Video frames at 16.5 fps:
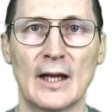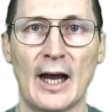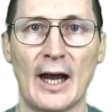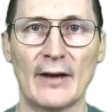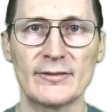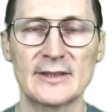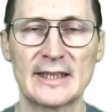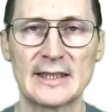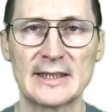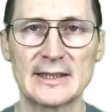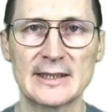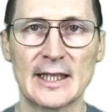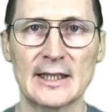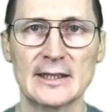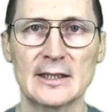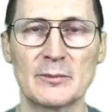After
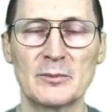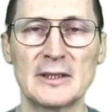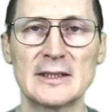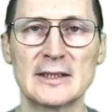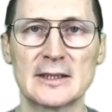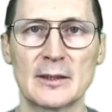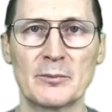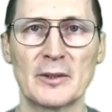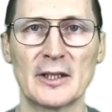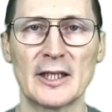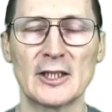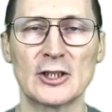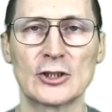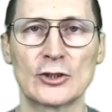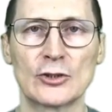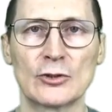restart, the business
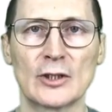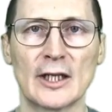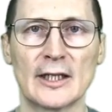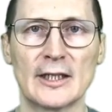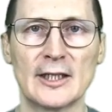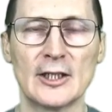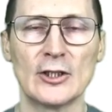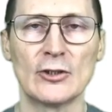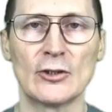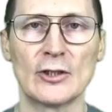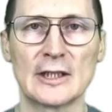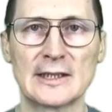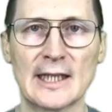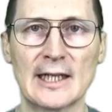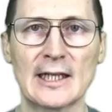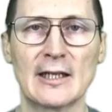operation should continue
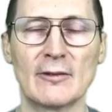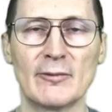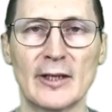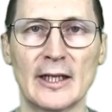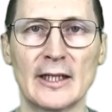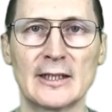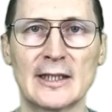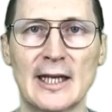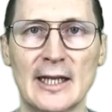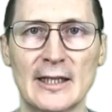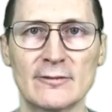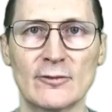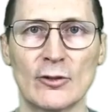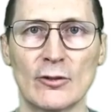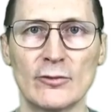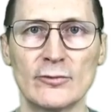exactly where it
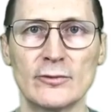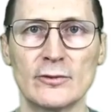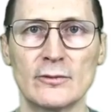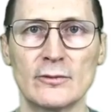left off.